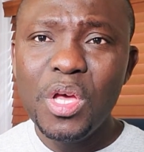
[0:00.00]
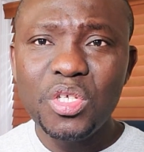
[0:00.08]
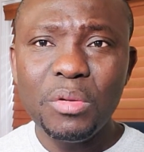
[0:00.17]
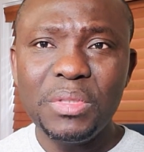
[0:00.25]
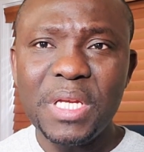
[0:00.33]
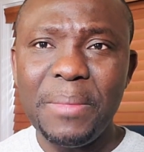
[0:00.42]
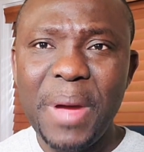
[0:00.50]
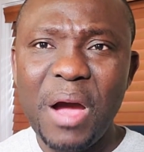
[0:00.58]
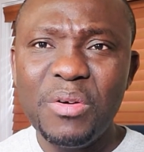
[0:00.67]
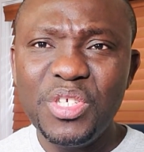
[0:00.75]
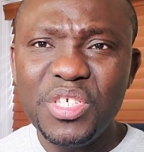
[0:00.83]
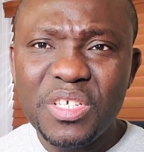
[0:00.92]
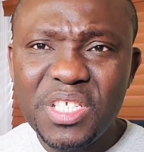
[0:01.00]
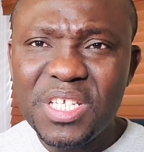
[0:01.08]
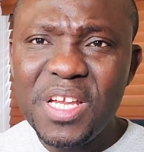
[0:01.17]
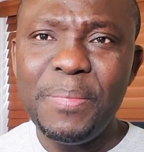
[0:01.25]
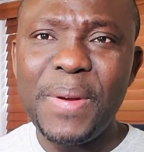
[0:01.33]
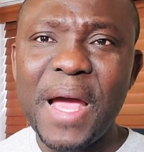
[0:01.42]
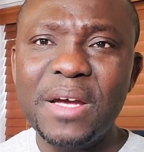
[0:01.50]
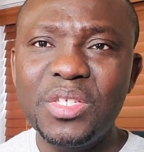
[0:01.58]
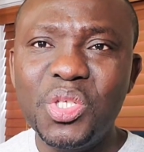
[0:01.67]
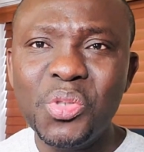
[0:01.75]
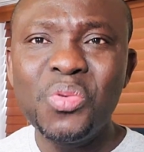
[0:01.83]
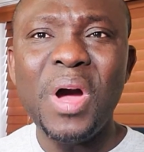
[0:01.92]
Sometimes I'll just sleep like a
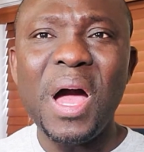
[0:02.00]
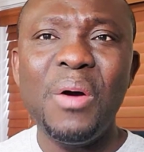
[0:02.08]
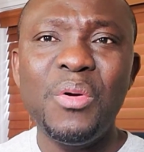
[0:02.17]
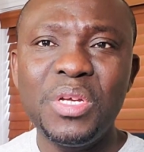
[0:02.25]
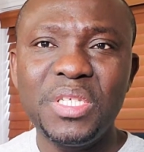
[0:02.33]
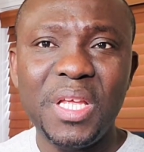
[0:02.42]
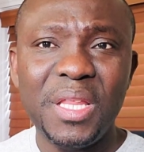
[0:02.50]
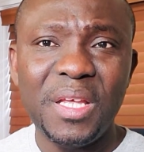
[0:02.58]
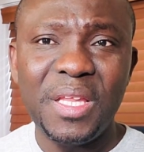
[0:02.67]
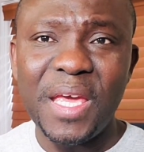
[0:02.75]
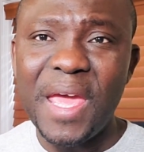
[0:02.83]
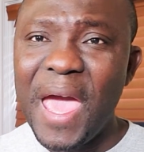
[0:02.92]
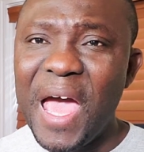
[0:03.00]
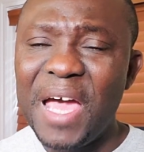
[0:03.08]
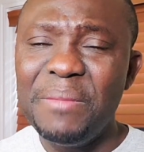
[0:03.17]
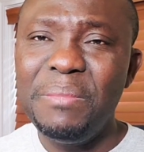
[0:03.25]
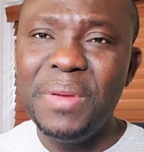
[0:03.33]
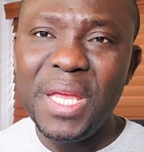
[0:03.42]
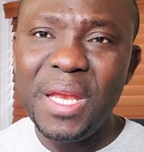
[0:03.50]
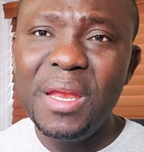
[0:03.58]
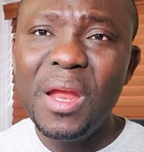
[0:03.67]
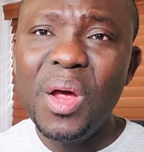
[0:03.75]
2 hours in the day. I've been